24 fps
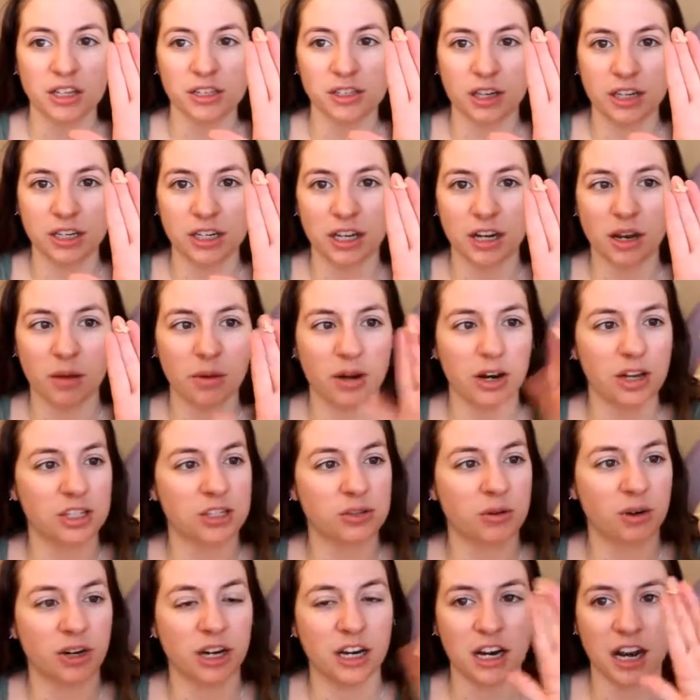So I did about a
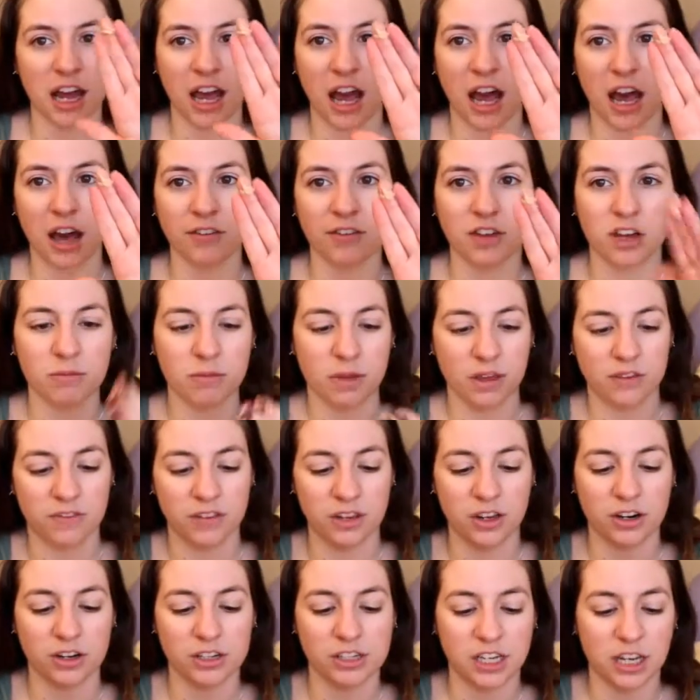squirt and a half on my
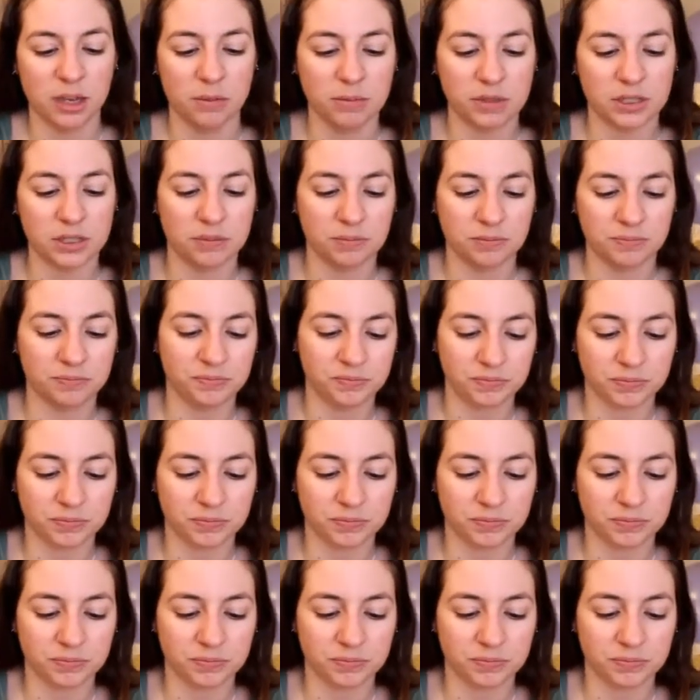fingertips,